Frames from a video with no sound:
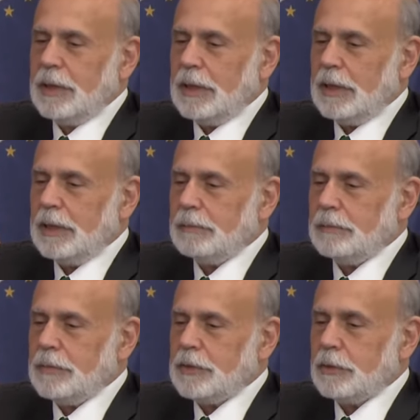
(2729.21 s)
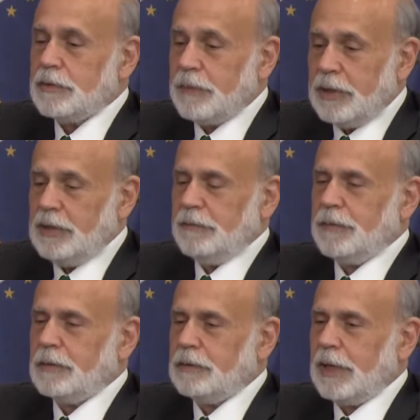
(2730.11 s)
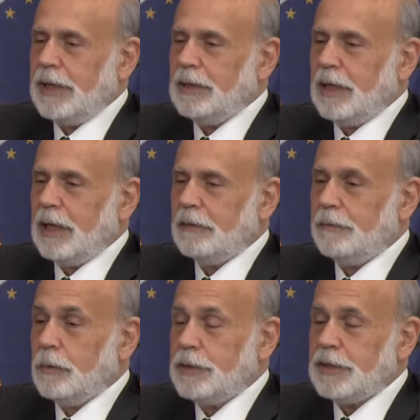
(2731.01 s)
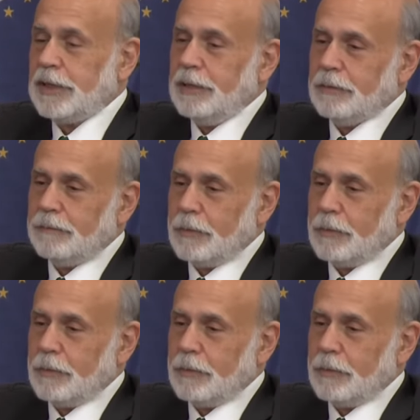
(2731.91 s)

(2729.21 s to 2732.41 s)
So it's very difficult, and unfortunately,